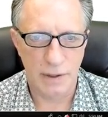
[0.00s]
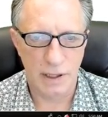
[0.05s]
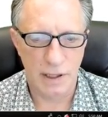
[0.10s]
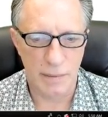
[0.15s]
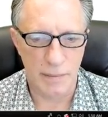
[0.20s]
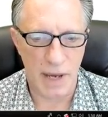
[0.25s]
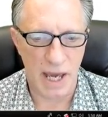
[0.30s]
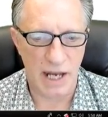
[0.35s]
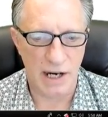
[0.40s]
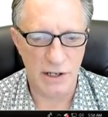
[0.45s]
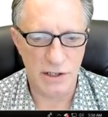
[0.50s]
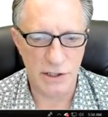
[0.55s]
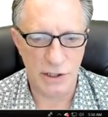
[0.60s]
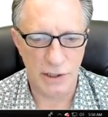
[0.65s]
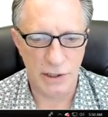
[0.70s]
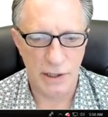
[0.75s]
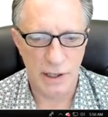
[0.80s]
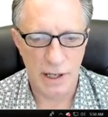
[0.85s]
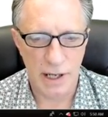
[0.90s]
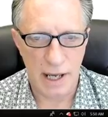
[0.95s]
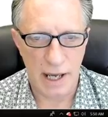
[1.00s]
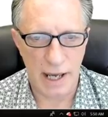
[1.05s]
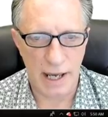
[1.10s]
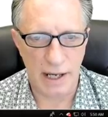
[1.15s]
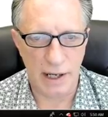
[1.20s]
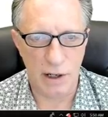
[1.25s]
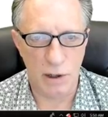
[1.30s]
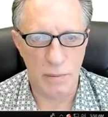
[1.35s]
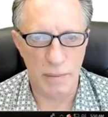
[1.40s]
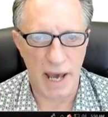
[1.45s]
the manager,
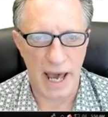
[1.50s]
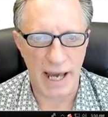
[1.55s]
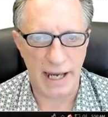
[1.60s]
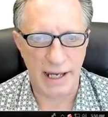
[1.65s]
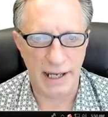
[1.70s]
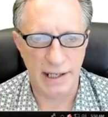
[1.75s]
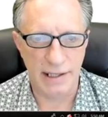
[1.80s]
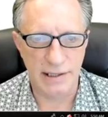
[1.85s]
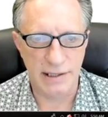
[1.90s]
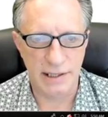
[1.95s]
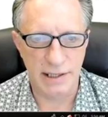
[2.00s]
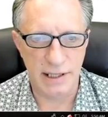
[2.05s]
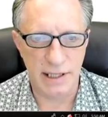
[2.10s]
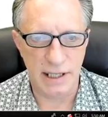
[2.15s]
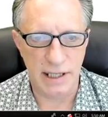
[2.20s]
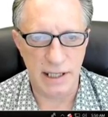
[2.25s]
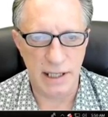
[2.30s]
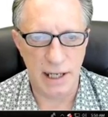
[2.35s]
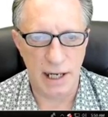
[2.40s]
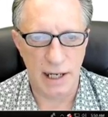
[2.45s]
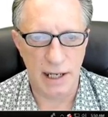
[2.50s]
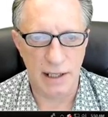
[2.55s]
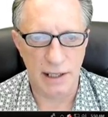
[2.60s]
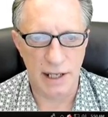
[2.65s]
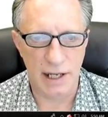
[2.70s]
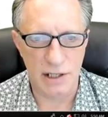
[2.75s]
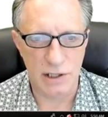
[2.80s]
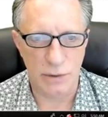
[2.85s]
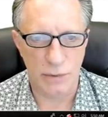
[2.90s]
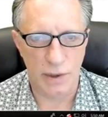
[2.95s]
and go back into the uh,
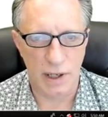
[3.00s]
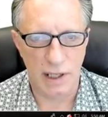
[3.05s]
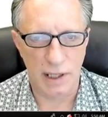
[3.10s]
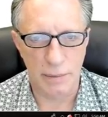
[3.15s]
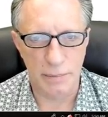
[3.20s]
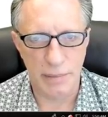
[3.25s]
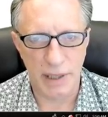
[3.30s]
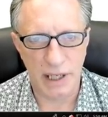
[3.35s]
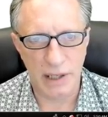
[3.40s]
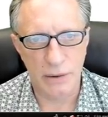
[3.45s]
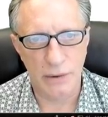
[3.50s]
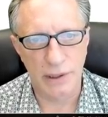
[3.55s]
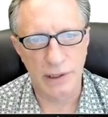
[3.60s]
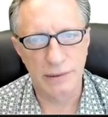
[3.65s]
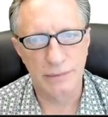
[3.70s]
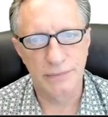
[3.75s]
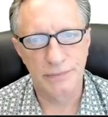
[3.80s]
Ledger Wallet Bitcoin.